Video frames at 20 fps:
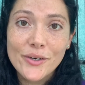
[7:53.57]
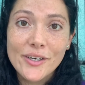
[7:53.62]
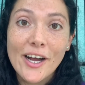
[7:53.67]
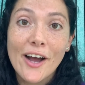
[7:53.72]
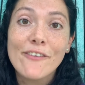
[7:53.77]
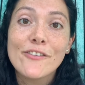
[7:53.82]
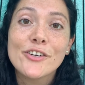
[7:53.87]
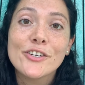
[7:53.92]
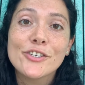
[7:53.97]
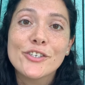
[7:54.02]

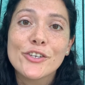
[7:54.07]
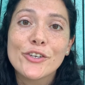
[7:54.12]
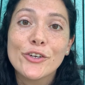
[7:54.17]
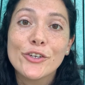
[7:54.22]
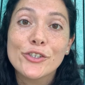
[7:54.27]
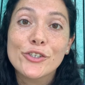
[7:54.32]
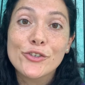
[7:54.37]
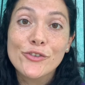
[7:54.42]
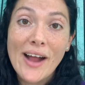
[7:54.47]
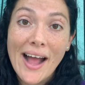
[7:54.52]
covers
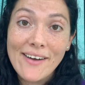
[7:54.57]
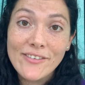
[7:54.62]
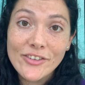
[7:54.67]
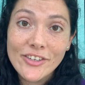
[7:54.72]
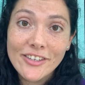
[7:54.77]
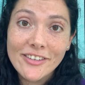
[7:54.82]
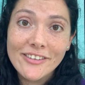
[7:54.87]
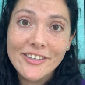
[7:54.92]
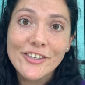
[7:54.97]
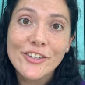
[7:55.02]
your
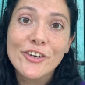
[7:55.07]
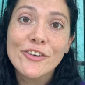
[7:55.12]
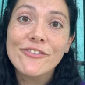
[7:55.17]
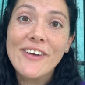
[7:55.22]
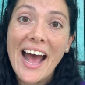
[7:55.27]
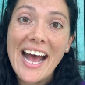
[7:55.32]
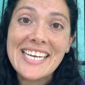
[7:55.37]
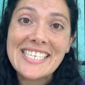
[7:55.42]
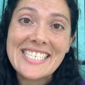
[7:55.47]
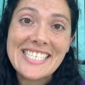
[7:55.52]
travel, your
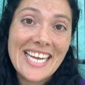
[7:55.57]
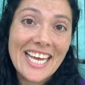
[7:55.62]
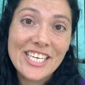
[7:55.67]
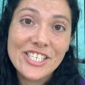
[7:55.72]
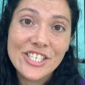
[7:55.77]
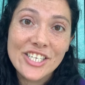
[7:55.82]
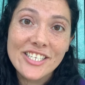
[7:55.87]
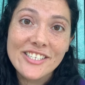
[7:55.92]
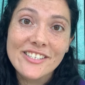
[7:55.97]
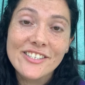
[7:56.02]

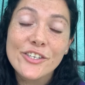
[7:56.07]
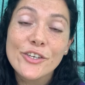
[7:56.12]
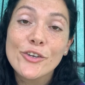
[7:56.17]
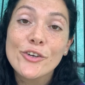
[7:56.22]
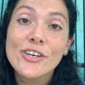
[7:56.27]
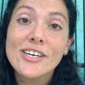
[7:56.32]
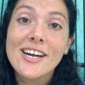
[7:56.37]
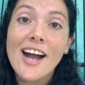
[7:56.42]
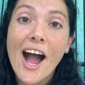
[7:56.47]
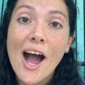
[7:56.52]
vaccinations,
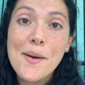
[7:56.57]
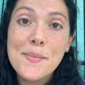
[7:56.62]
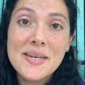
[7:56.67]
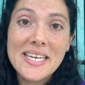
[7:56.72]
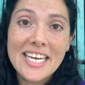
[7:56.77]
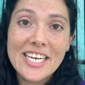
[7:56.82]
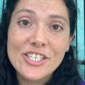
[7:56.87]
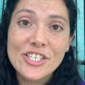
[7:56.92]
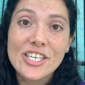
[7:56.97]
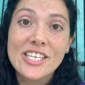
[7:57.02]
your
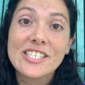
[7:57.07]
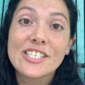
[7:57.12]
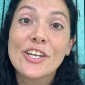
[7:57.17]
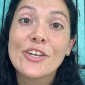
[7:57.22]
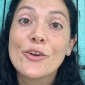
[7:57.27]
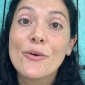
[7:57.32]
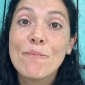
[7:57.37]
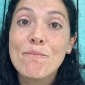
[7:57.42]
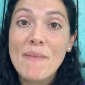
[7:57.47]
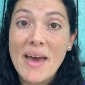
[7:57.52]
accommodations, and
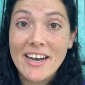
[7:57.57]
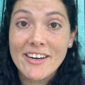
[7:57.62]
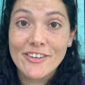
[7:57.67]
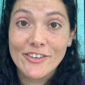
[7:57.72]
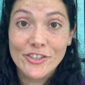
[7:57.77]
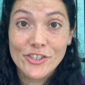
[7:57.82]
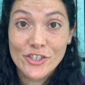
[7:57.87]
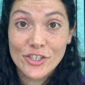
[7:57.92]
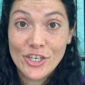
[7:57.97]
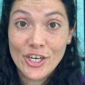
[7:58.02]
your
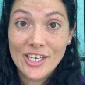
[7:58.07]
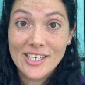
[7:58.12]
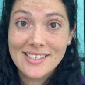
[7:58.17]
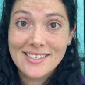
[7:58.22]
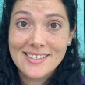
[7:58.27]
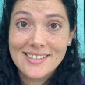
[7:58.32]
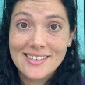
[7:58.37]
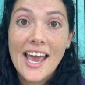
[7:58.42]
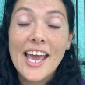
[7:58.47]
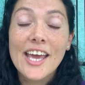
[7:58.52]
medical
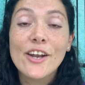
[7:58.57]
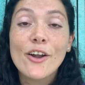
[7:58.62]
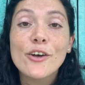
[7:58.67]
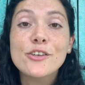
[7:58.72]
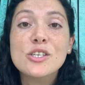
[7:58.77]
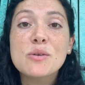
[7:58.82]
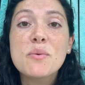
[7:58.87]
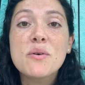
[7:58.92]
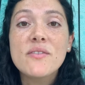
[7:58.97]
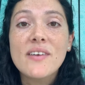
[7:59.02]
insurance. It
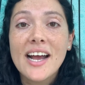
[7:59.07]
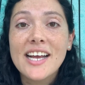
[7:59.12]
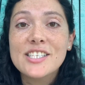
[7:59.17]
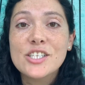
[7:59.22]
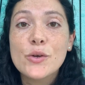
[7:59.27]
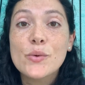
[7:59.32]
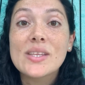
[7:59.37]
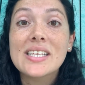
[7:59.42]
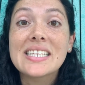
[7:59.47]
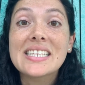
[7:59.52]
also provides
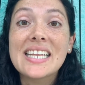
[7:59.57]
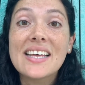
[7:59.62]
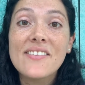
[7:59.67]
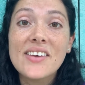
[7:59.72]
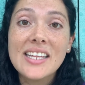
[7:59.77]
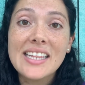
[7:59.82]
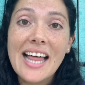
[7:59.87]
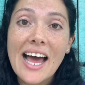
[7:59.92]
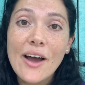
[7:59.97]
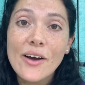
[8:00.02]
you with a
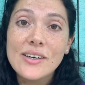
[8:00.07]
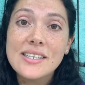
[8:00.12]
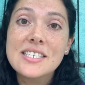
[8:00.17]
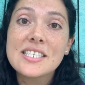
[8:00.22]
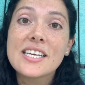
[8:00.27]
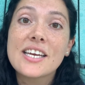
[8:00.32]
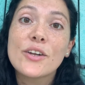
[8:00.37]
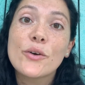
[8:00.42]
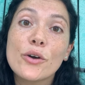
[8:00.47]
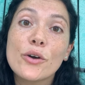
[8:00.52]
living
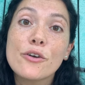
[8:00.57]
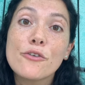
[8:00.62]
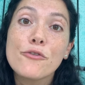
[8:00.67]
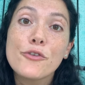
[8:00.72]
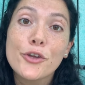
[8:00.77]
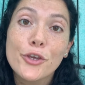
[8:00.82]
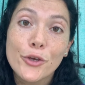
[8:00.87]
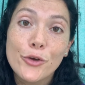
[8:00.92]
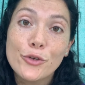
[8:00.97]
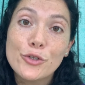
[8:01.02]
allowance in
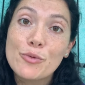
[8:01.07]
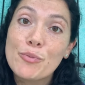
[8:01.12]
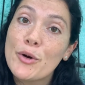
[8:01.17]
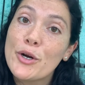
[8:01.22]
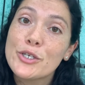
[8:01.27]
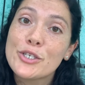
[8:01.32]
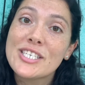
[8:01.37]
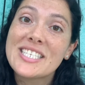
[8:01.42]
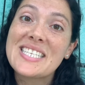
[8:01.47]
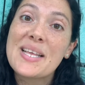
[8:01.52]
for you to
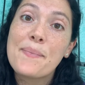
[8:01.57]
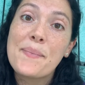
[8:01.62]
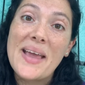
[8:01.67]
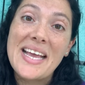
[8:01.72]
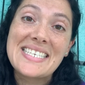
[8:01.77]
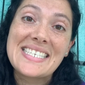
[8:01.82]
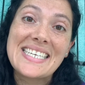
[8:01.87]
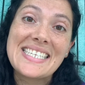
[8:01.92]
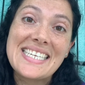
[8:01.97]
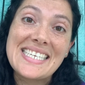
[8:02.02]
purchase the
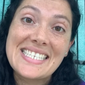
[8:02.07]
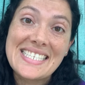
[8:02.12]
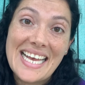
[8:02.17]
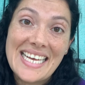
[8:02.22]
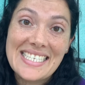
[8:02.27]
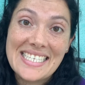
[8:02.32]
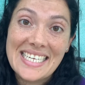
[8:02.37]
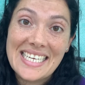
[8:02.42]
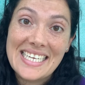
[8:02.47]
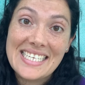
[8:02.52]
basic
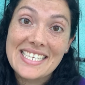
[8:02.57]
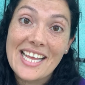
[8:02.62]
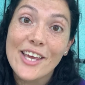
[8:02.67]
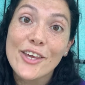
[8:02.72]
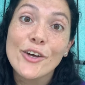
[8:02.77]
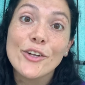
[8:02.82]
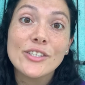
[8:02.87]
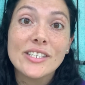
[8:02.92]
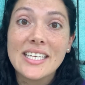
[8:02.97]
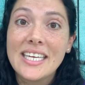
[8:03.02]
necessities that
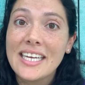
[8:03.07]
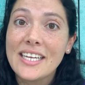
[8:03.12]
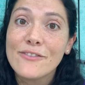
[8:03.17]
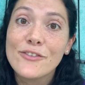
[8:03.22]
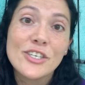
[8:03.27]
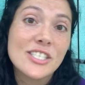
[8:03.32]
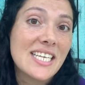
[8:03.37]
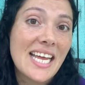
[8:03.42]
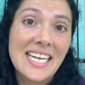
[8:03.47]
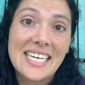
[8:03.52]
you'll need
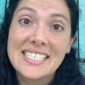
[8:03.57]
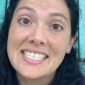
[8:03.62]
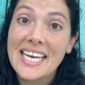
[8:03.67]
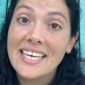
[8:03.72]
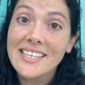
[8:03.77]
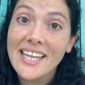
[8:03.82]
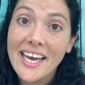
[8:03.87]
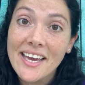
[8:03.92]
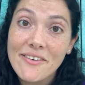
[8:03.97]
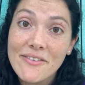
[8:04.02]
for day-to-day
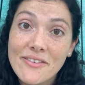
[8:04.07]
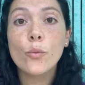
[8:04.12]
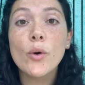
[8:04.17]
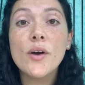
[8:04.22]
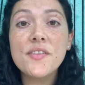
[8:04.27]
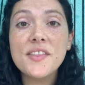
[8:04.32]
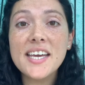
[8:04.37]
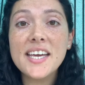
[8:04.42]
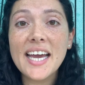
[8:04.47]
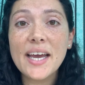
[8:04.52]
life.
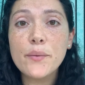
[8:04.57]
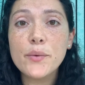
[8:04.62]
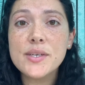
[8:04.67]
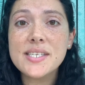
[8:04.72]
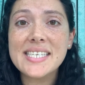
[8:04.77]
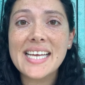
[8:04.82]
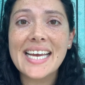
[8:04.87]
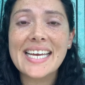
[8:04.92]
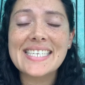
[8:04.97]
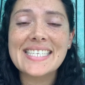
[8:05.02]
One thing I will
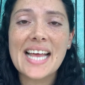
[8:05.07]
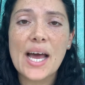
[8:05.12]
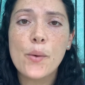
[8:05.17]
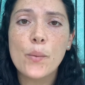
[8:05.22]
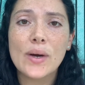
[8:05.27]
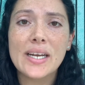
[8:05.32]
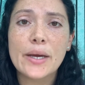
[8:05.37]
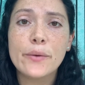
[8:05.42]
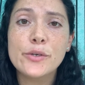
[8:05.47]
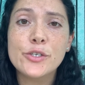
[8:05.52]
say is that
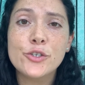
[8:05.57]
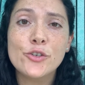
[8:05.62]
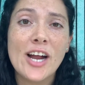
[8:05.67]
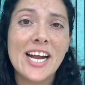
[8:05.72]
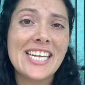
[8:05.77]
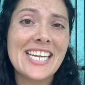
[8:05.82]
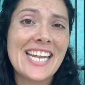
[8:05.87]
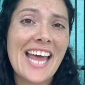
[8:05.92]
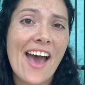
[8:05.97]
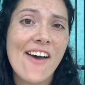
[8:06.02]
when I was
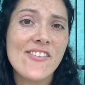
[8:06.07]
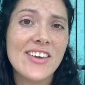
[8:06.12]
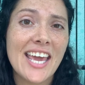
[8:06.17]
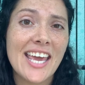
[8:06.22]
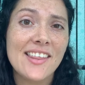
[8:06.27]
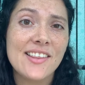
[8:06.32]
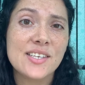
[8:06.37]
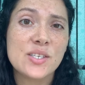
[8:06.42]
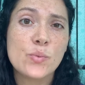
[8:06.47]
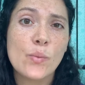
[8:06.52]
trying to
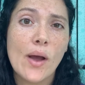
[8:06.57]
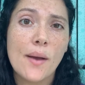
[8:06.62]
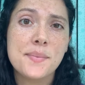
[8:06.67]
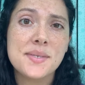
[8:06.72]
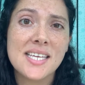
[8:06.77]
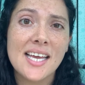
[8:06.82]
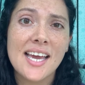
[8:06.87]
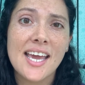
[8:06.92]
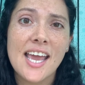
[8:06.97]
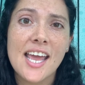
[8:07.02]
navigate this
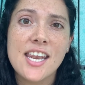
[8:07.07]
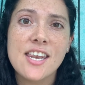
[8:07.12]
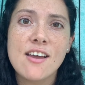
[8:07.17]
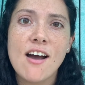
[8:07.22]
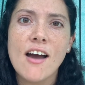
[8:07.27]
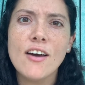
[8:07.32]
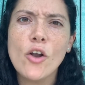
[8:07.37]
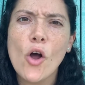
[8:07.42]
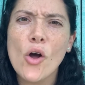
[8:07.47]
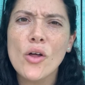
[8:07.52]
website,
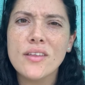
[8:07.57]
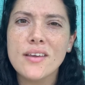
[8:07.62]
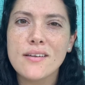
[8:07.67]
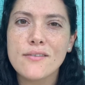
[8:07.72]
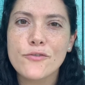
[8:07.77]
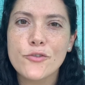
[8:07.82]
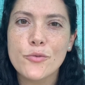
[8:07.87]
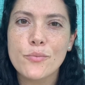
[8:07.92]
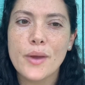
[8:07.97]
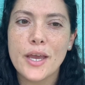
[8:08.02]
not all the
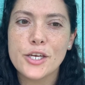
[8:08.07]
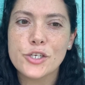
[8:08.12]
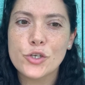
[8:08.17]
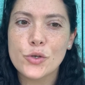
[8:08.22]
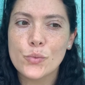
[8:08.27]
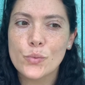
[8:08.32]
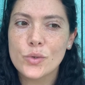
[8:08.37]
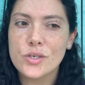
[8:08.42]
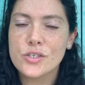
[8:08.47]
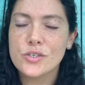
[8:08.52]

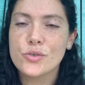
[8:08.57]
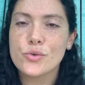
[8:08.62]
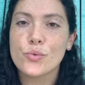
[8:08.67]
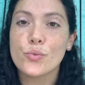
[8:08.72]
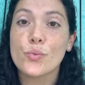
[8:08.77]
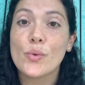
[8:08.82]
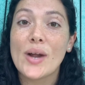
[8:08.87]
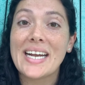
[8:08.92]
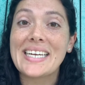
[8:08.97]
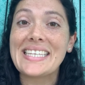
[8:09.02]
information was
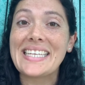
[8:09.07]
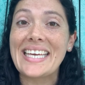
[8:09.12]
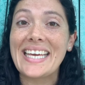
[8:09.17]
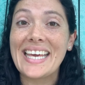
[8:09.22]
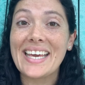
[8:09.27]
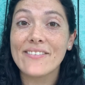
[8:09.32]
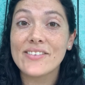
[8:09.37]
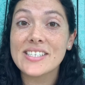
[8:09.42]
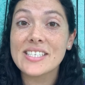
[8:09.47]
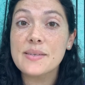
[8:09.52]
directly
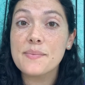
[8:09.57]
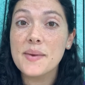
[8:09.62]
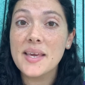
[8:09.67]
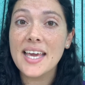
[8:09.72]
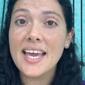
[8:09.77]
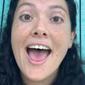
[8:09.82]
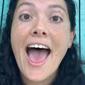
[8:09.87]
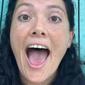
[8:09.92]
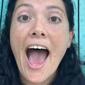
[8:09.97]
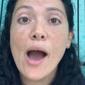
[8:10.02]
given to
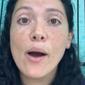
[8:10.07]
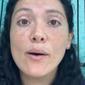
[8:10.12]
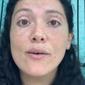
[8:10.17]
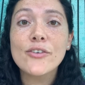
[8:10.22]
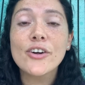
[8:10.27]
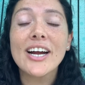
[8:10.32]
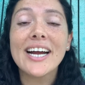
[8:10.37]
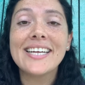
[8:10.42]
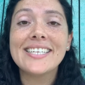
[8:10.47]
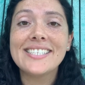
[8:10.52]
me.
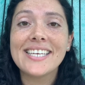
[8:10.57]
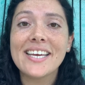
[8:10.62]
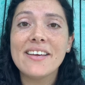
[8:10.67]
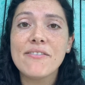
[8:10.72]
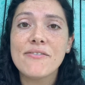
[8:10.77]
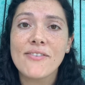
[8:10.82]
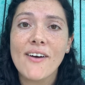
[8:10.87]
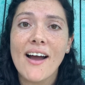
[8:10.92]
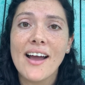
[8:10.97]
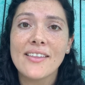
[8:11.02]
However, I did
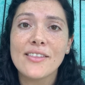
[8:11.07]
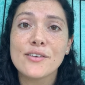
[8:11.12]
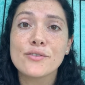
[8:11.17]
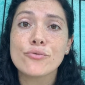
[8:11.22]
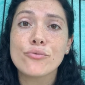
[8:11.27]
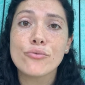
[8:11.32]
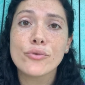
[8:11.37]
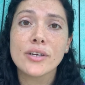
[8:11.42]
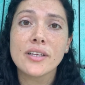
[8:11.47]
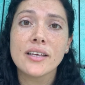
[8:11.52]
find this
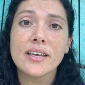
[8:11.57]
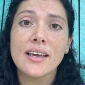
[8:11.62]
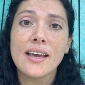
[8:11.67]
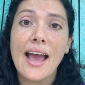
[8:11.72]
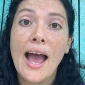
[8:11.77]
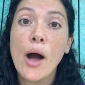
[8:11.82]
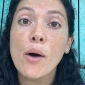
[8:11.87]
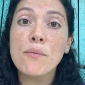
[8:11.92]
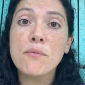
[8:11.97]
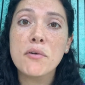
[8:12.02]
really
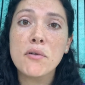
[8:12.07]
helpful